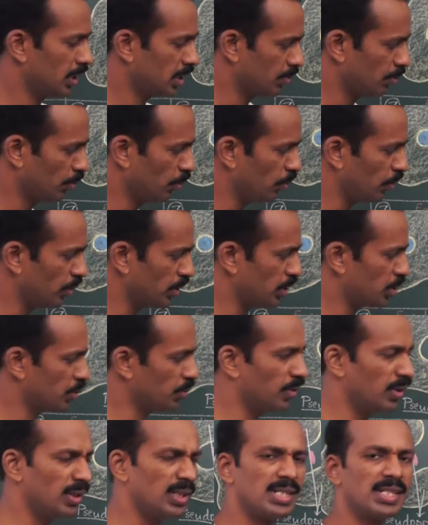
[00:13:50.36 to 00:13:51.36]
It moved
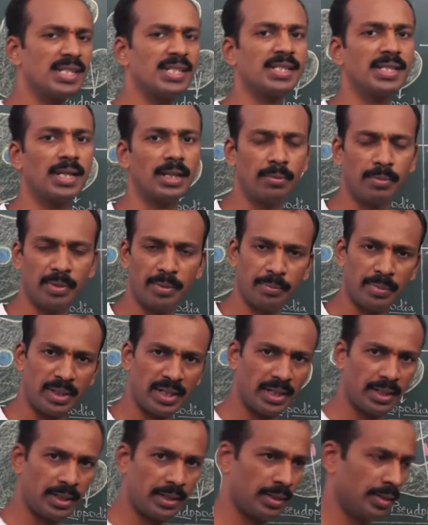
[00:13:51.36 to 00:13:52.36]
towards the cell
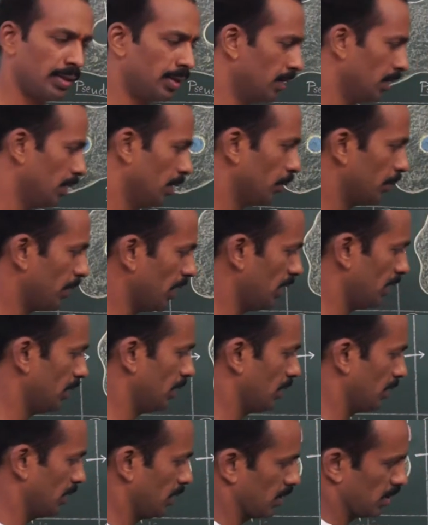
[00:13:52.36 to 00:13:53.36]
membrane.
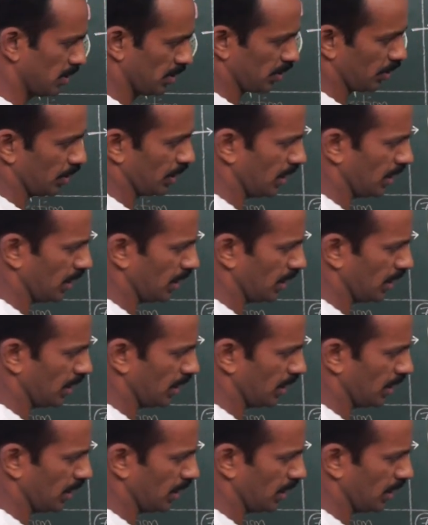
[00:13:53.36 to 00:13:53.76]
Okay, so